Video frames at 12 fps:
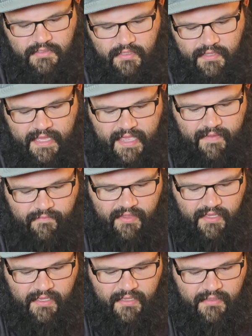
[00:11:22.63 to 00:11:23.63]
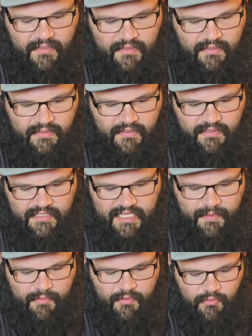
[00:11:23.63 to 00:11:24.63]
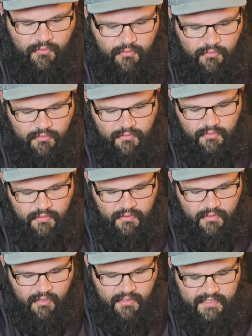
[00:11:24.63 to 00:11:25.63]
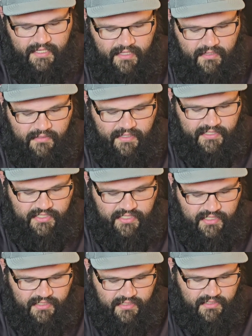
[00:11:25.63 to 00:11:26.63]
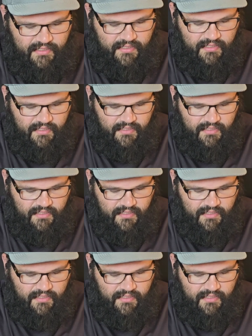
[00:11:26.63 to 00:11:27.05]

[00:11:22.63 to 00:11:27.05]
So they have the typical articulation